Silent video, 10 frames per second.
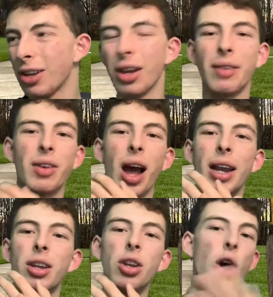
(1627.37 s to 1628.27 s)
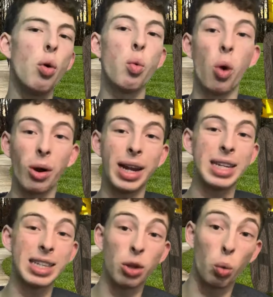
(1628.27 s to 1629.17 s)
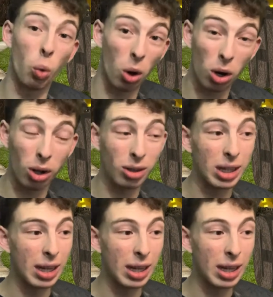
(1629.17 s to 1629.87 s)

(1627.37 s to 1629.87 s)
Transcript: You've got no worries in the world.